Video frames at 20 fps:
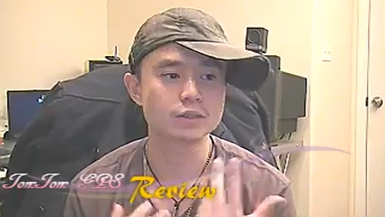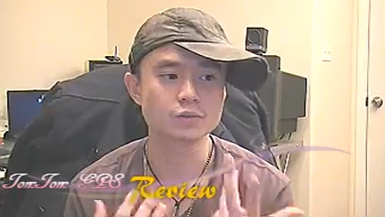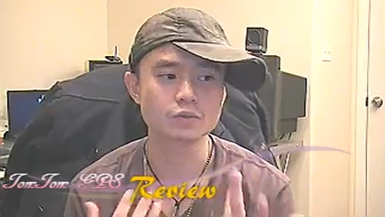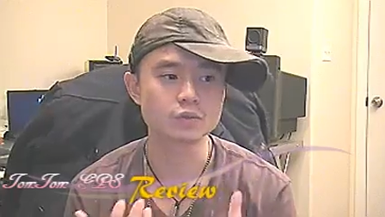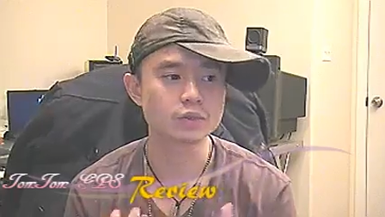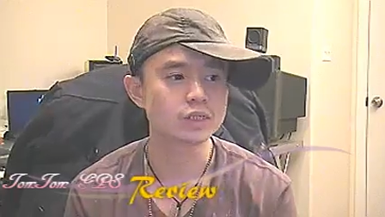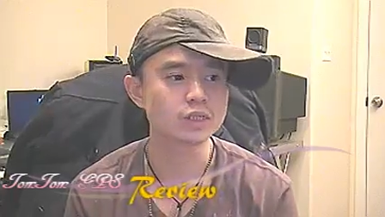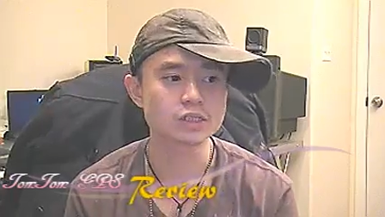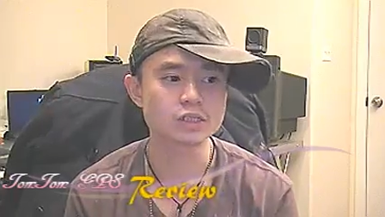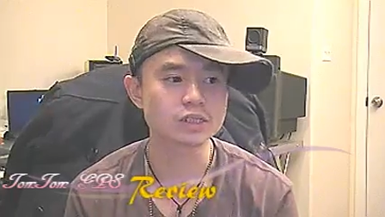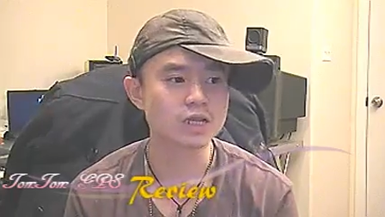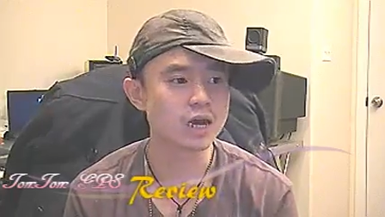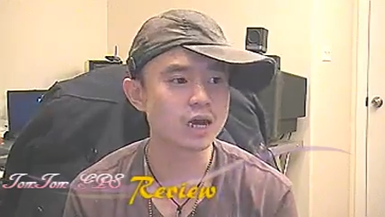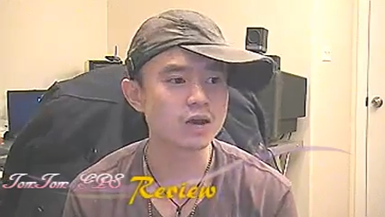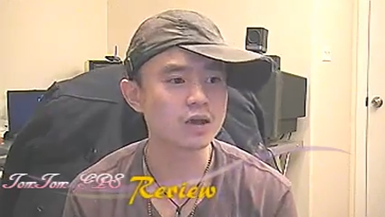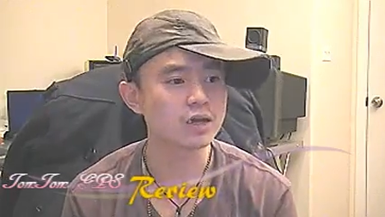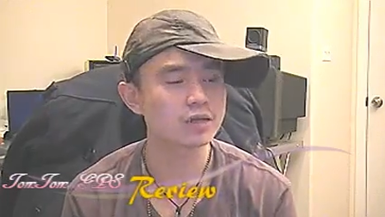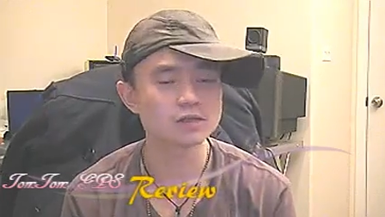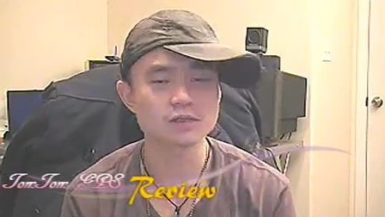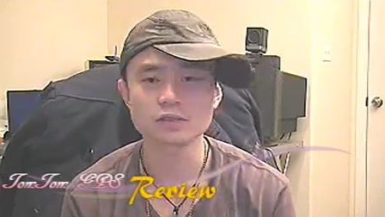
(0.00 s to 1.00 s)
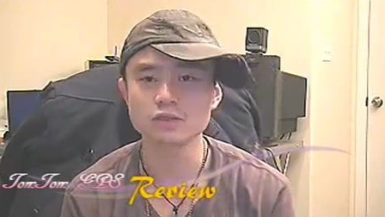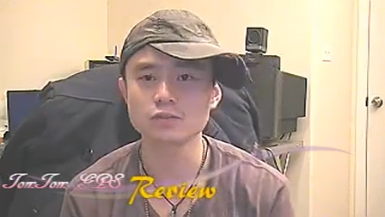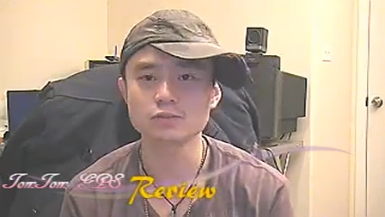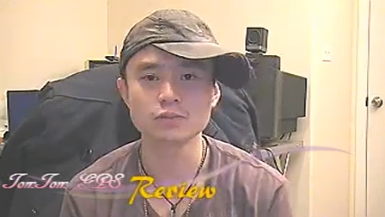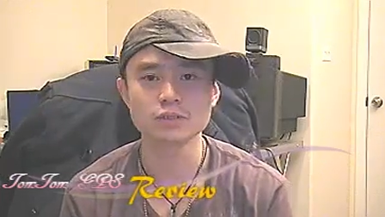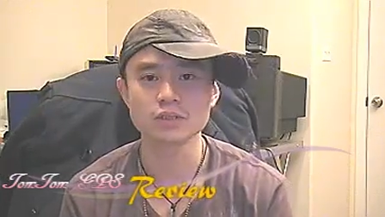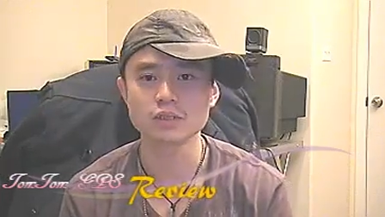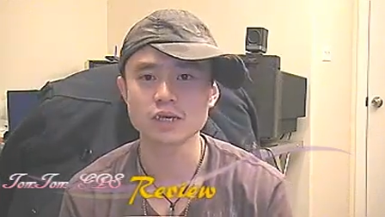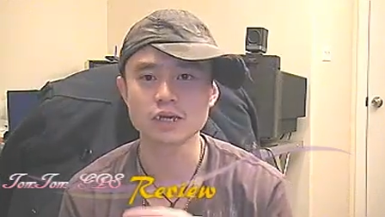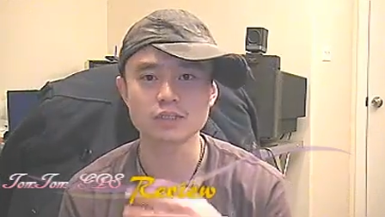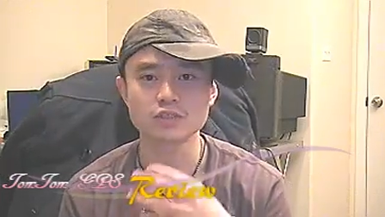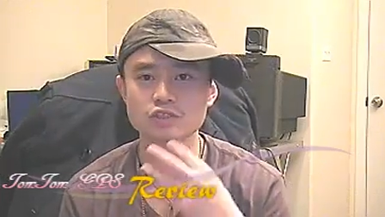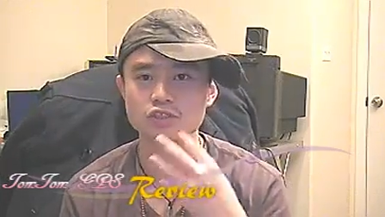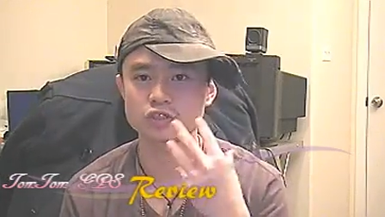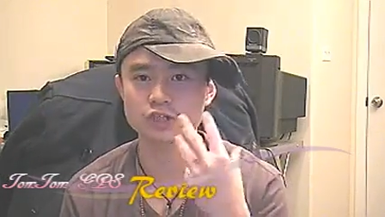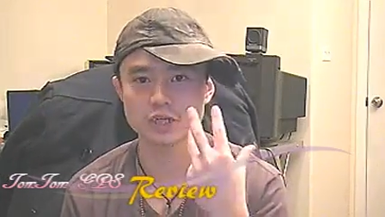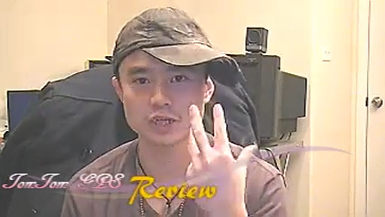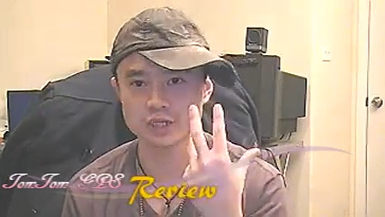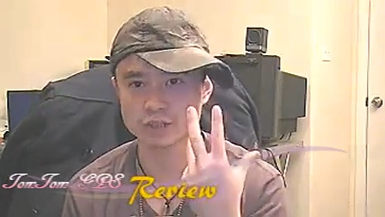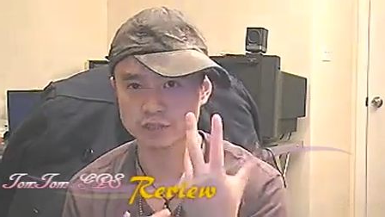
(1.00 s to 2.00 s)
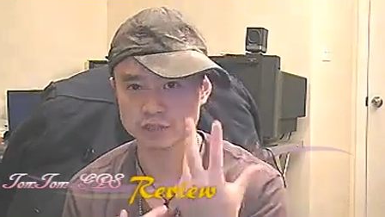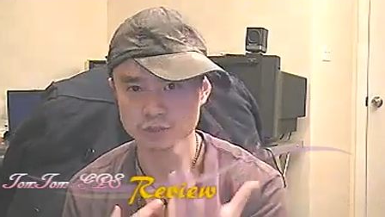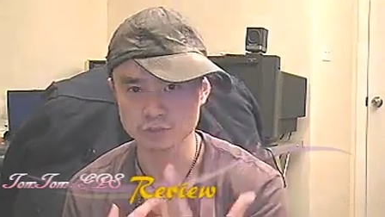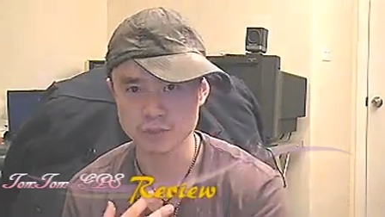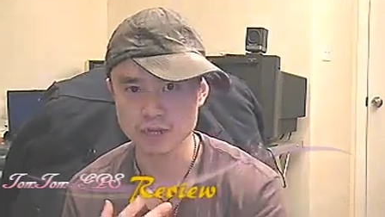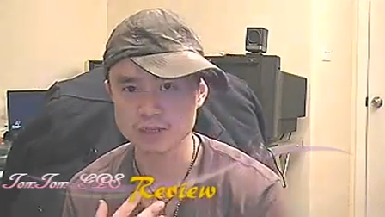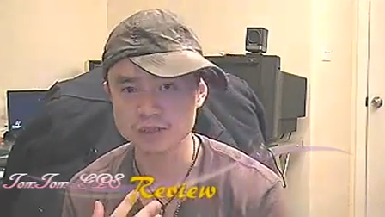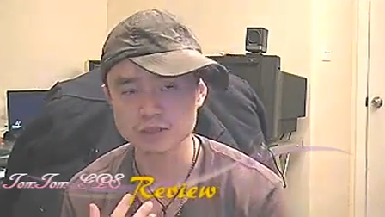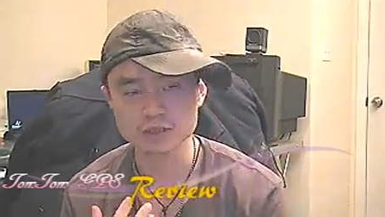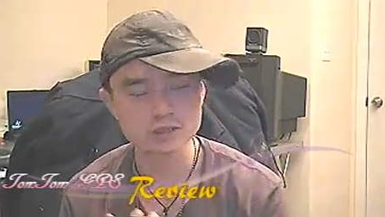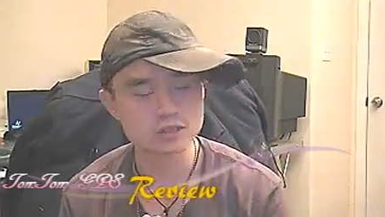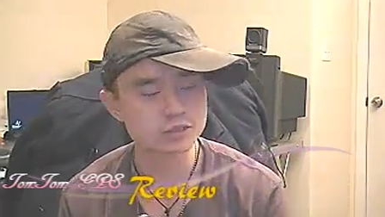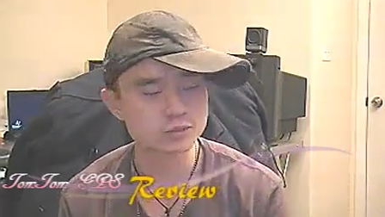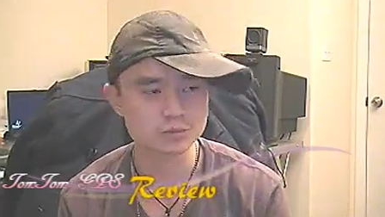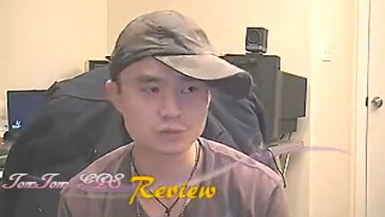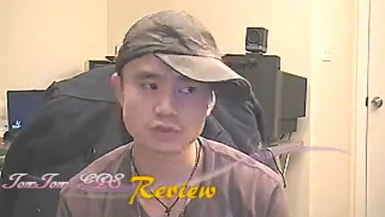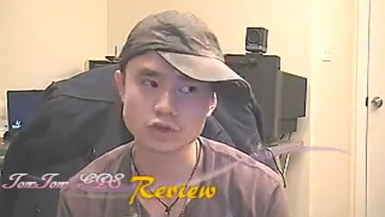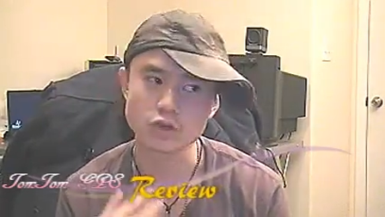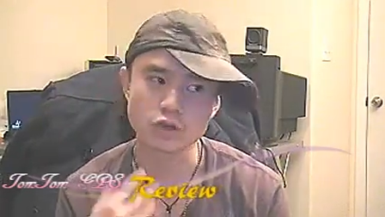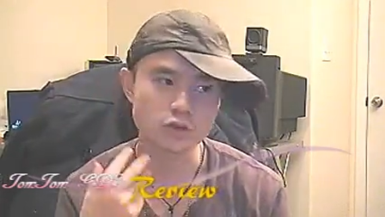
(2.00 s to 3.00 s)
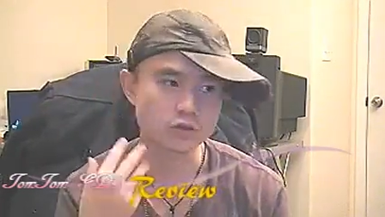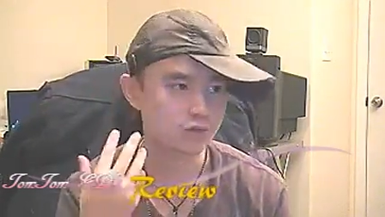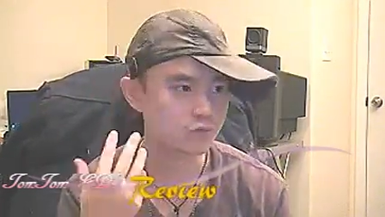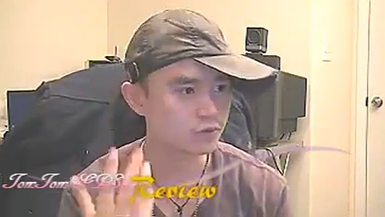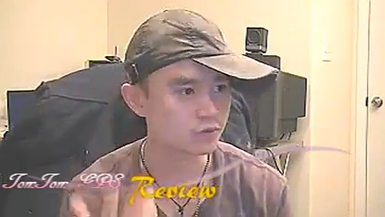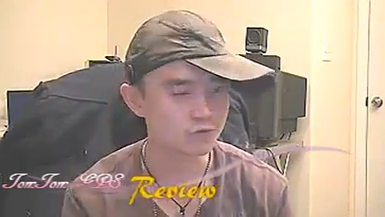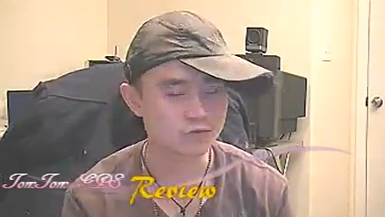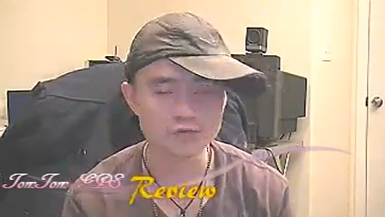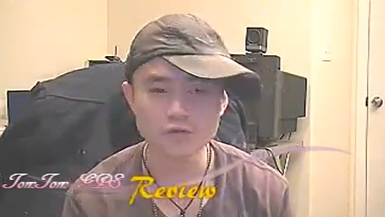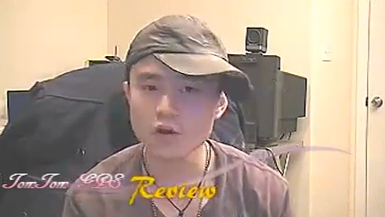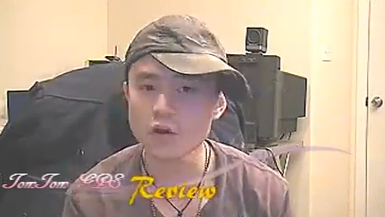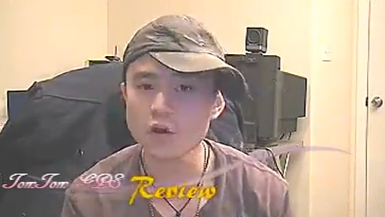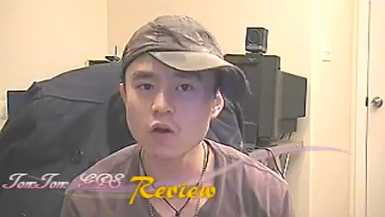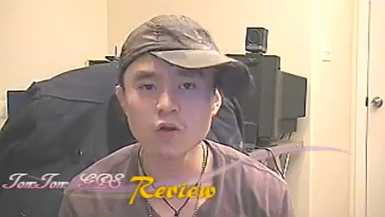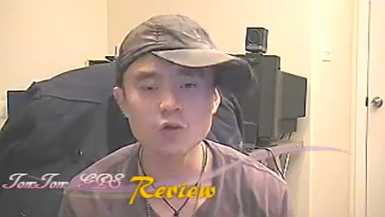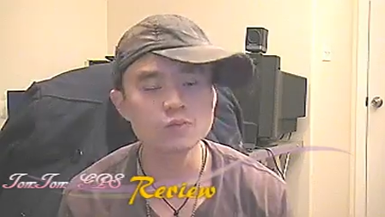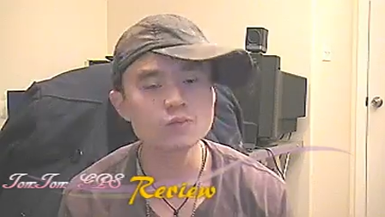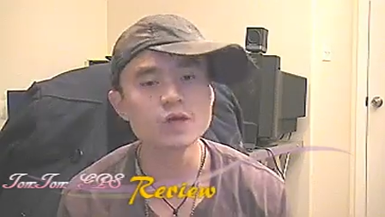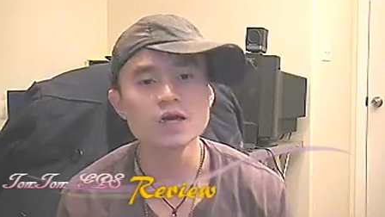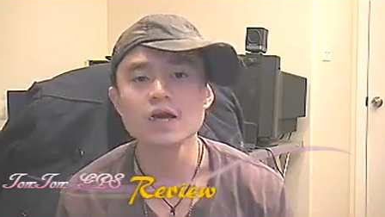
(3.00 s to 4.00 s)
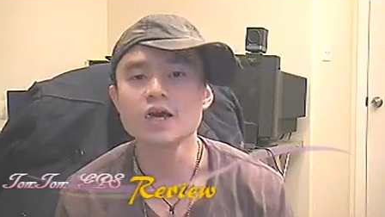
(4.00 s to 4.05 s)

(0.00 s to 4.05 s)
week now, and you've been exchange messages. You've been talking over the phone.